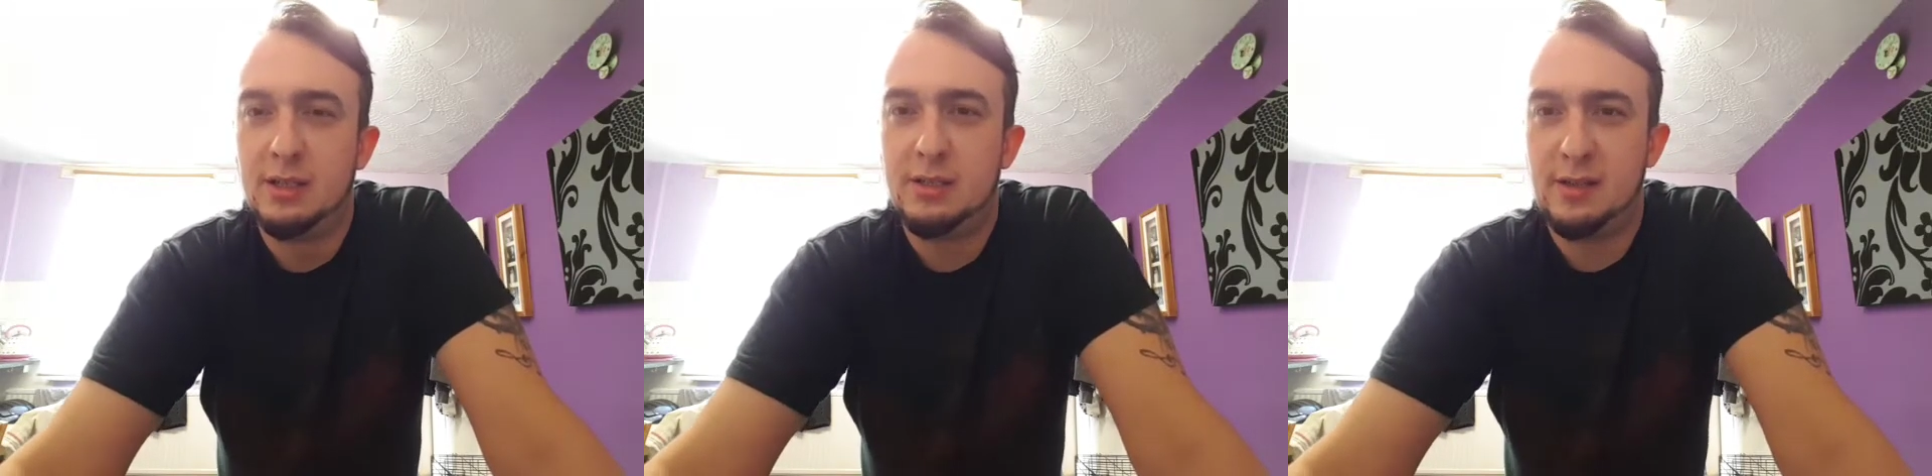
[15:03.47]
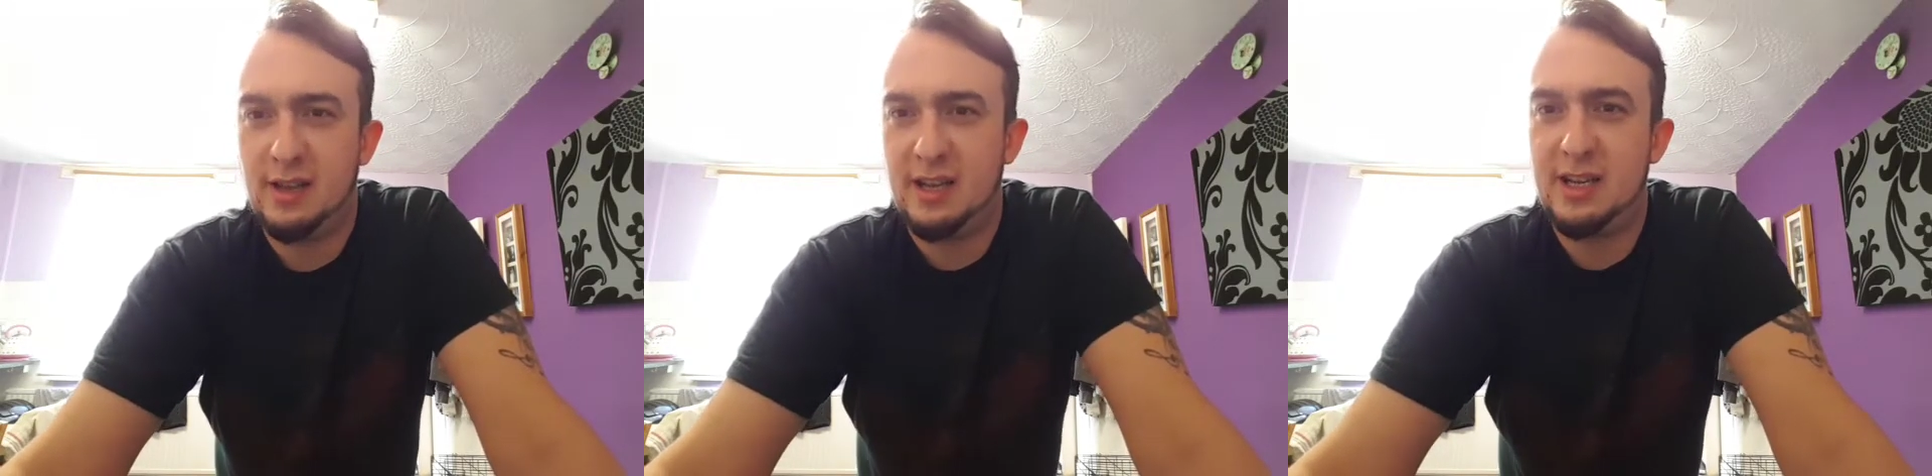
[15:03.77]
So
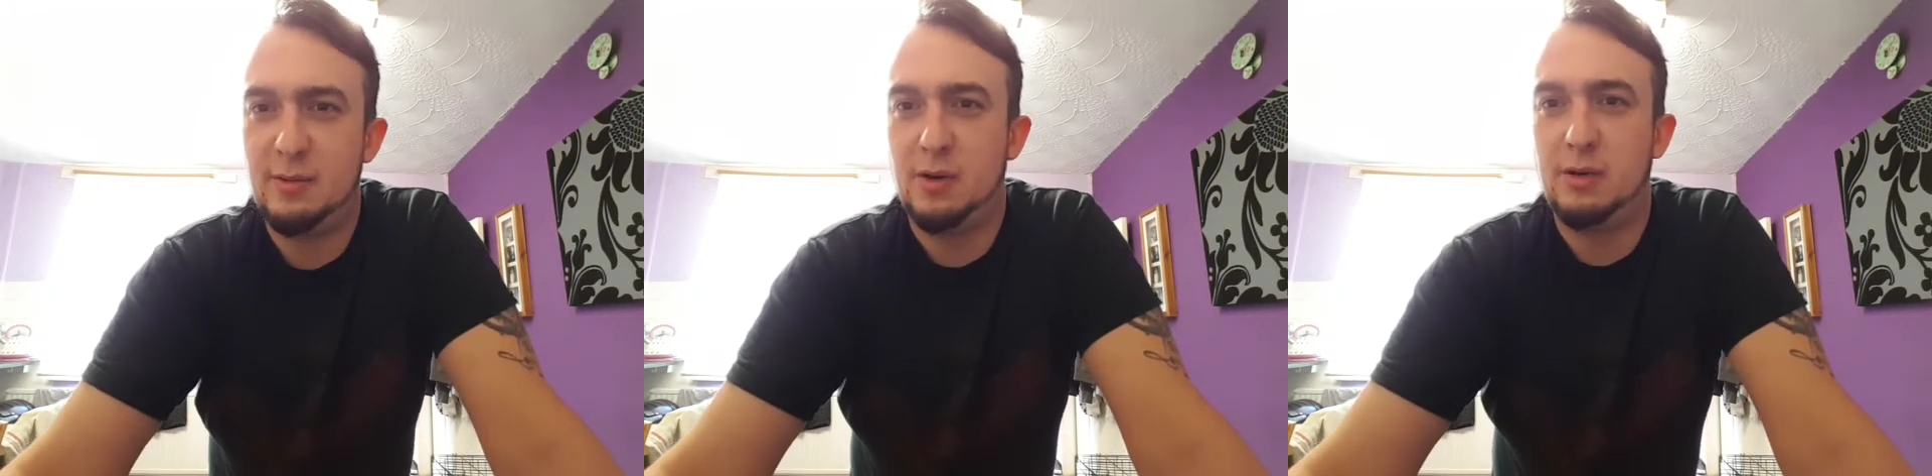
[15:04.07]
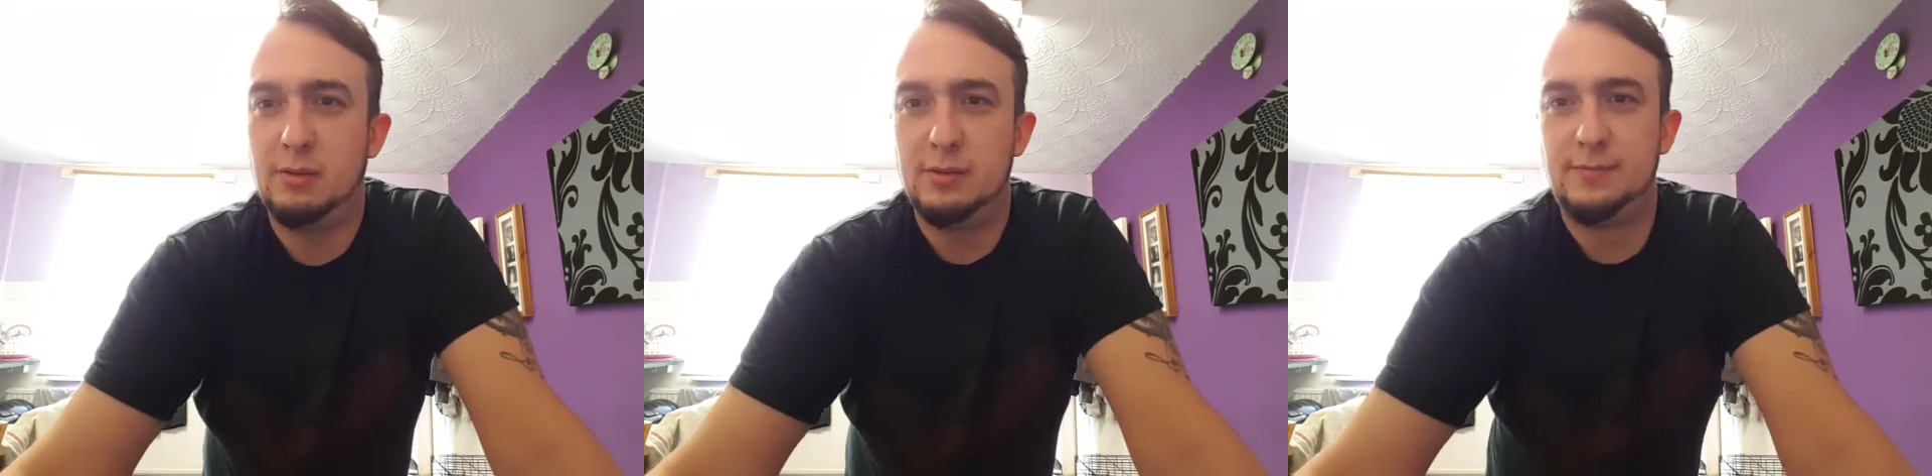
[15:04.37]
thank you
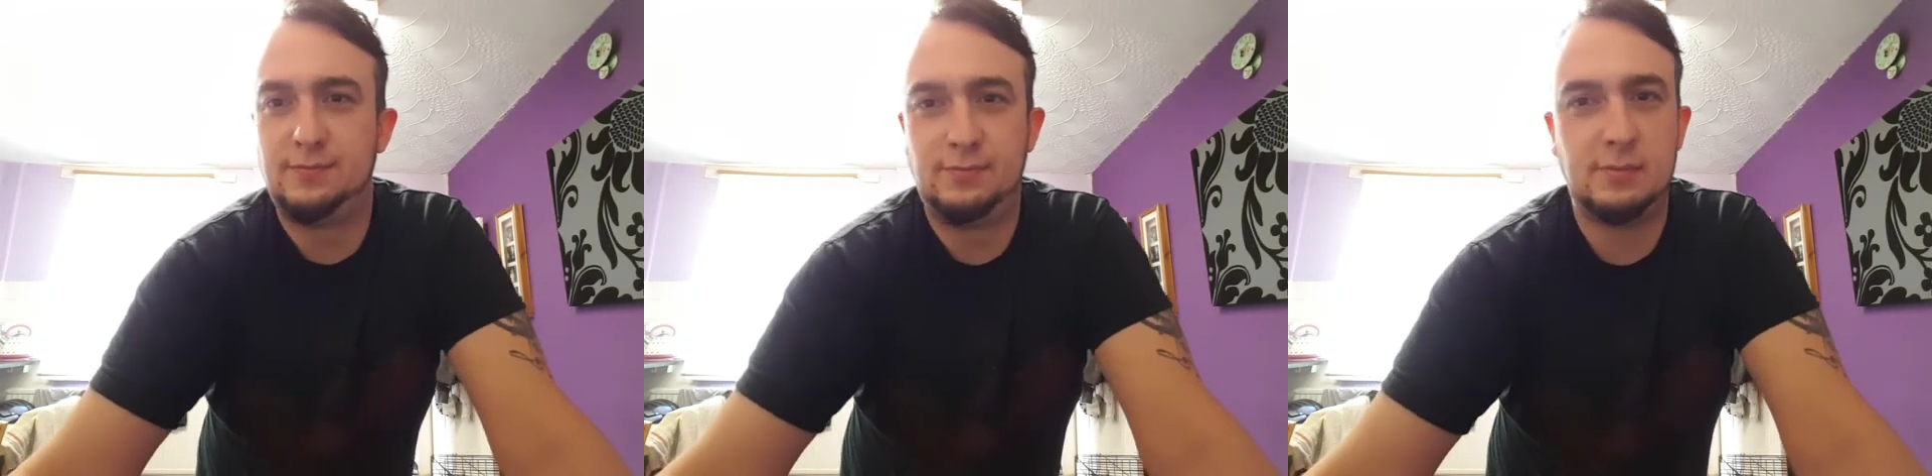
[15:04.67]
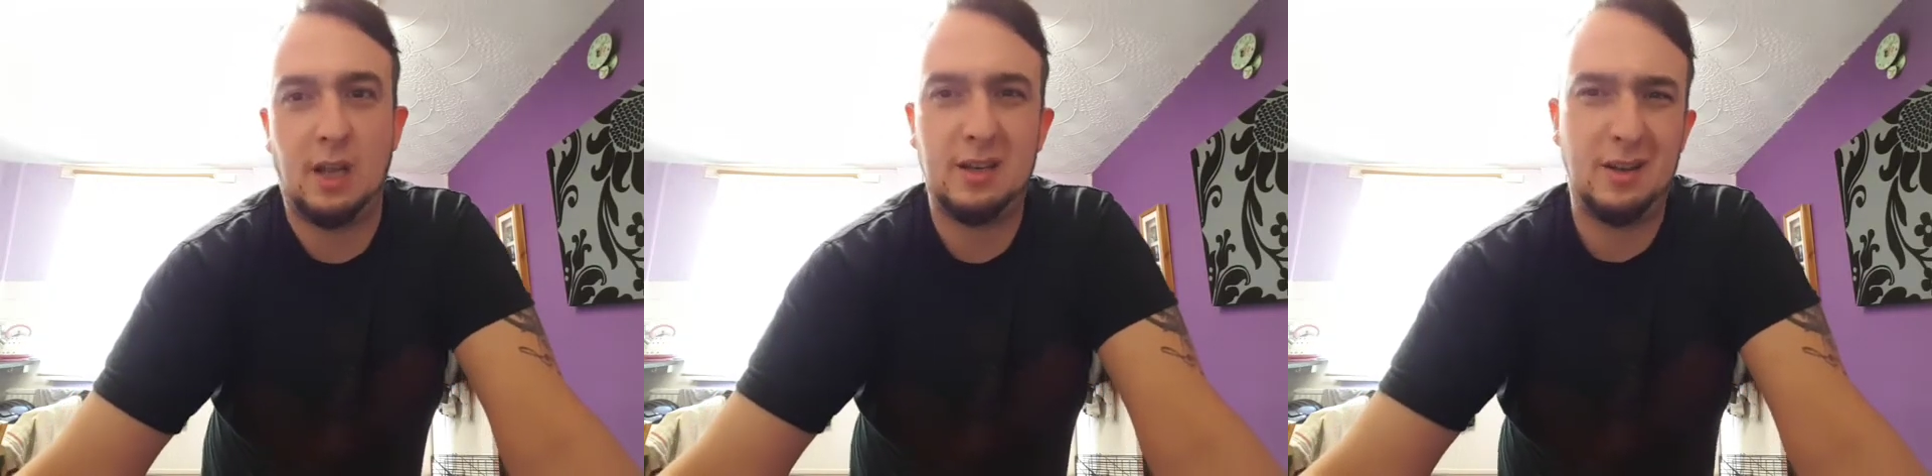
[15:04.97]
all.
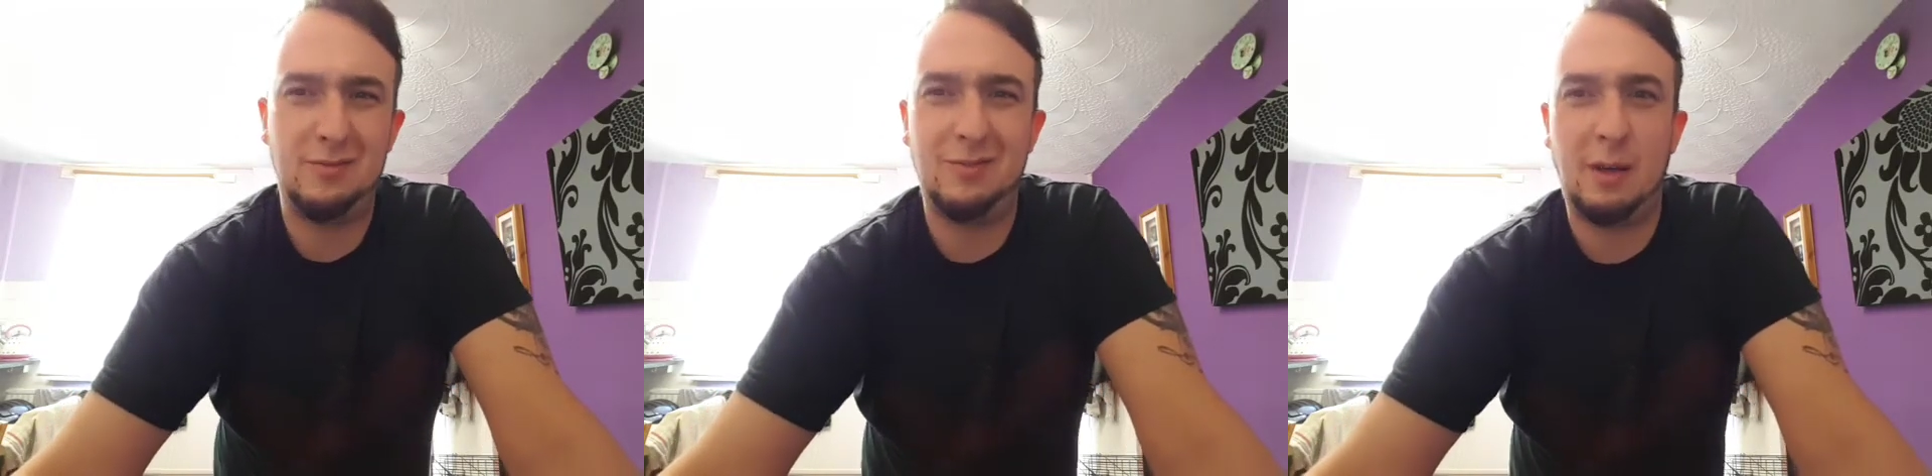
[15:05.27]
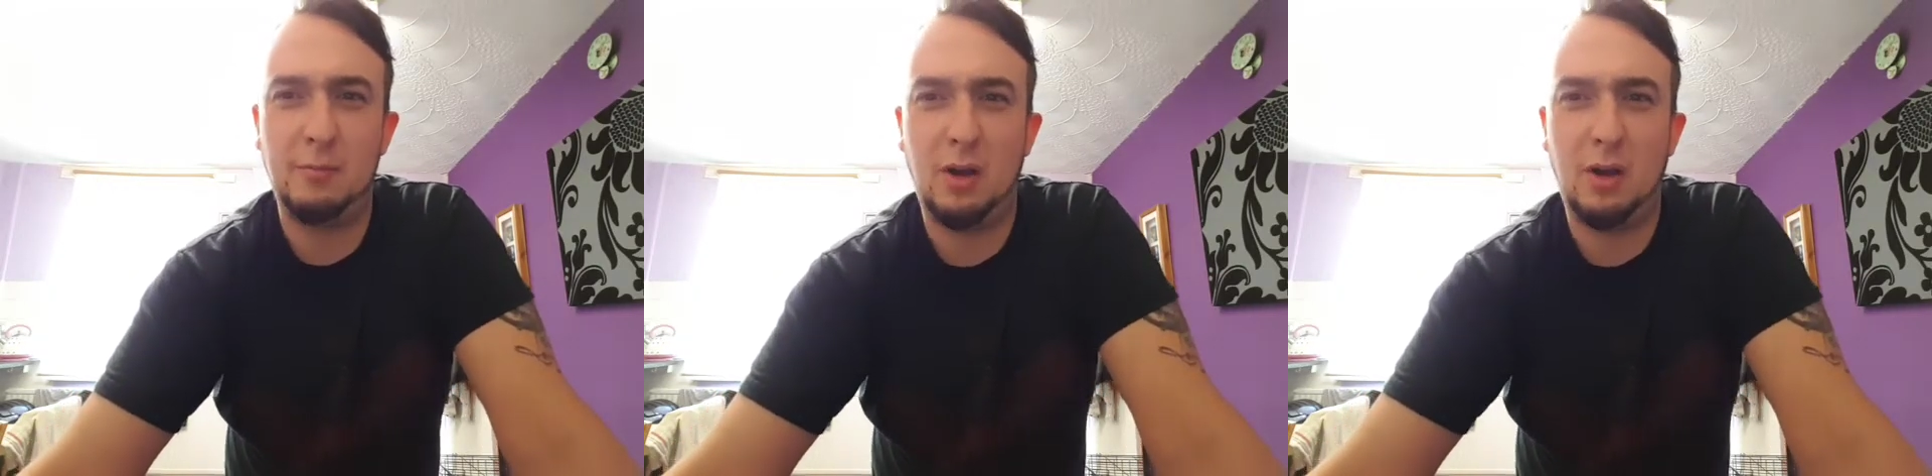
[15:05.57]
I'm